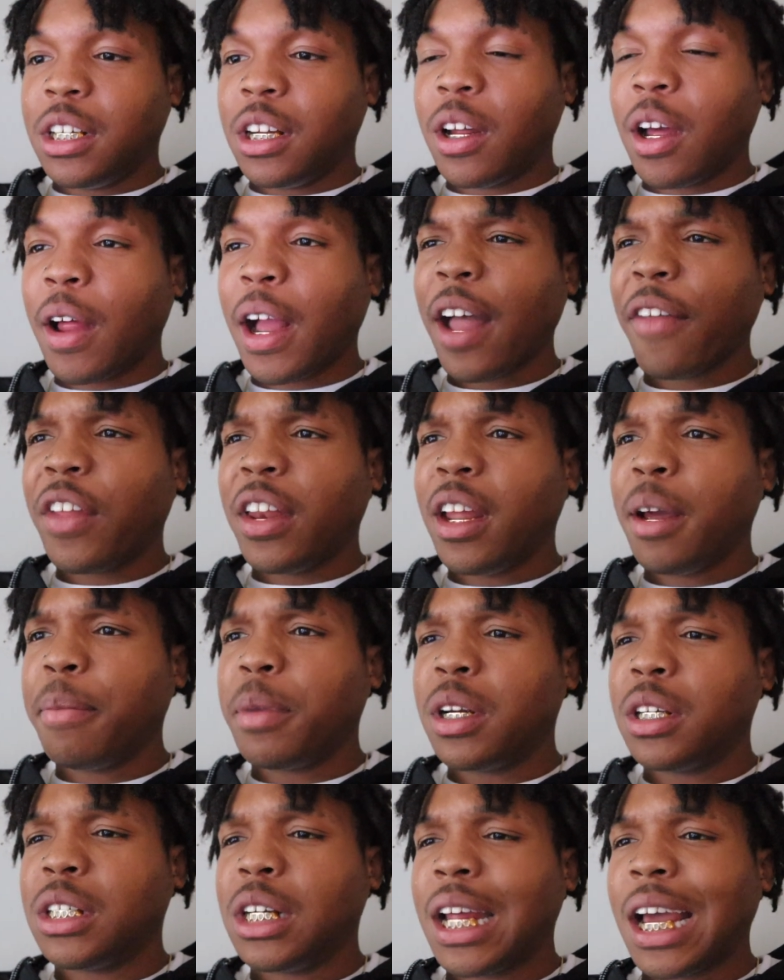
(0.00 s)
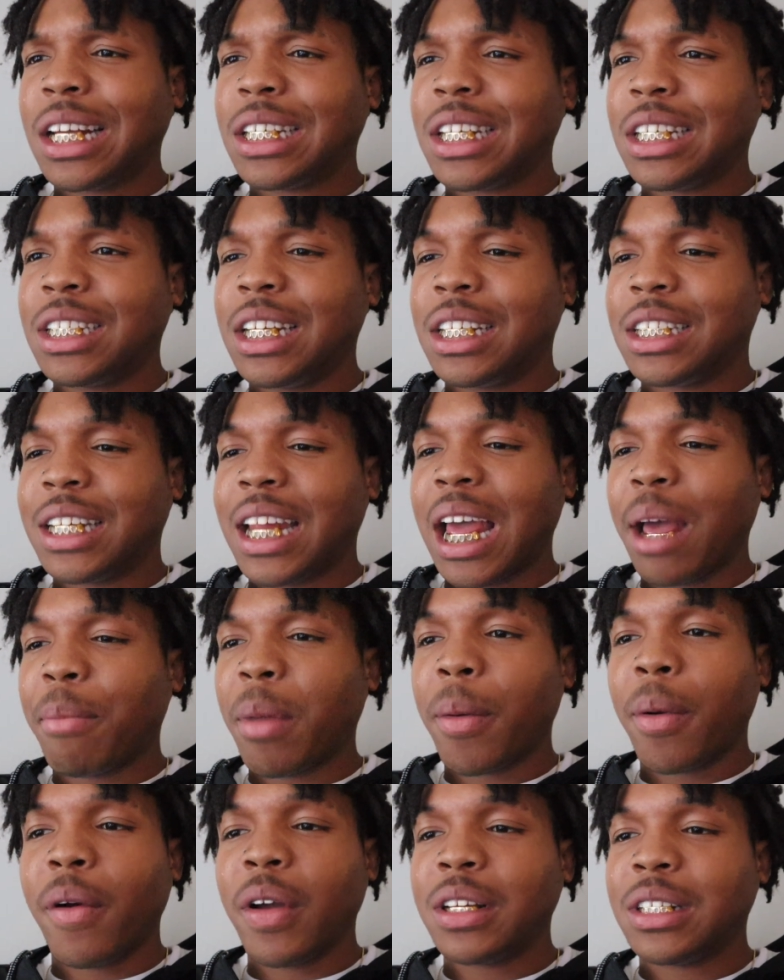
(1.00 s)
You know, I got the number and shit. Actually, I said snap. My
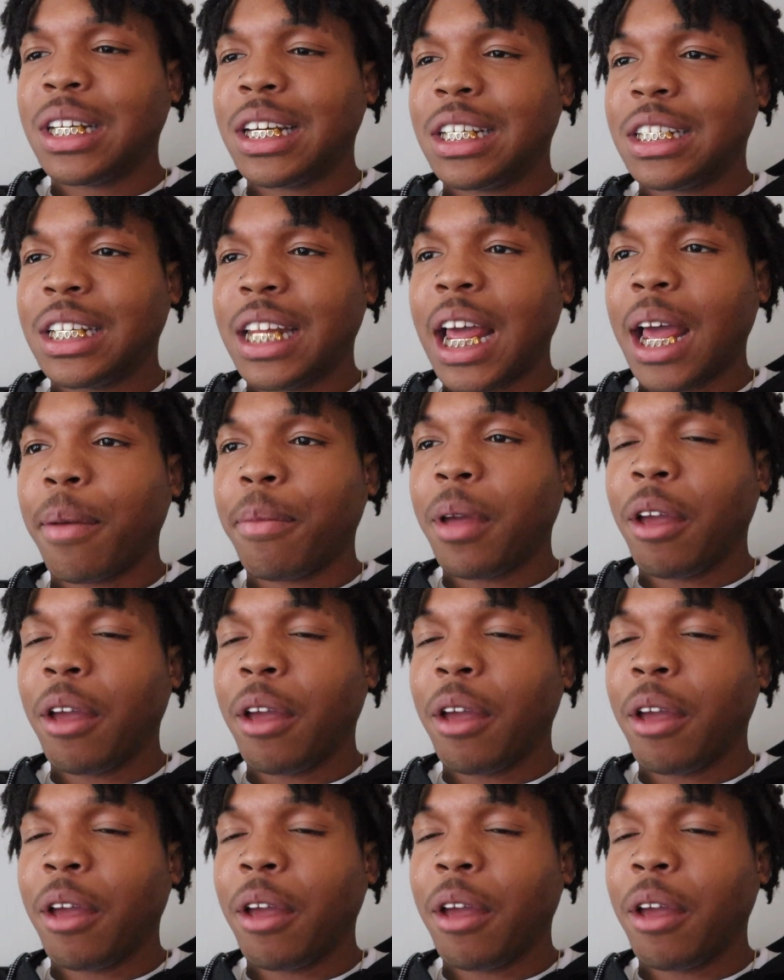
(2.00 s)
mom always said snap.